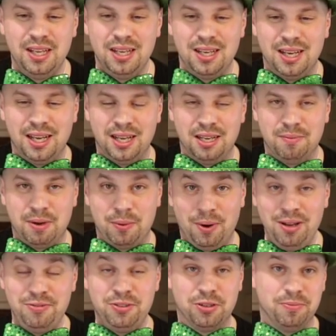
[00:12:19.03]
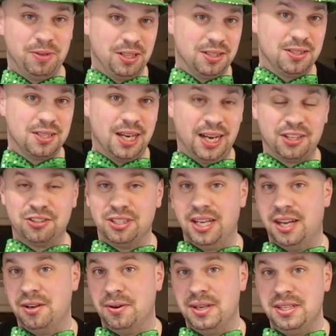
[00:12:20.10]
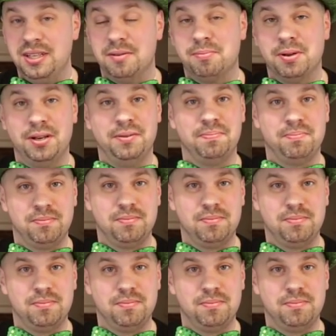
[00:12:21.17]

And my wife told me this. I actually had no idea, but it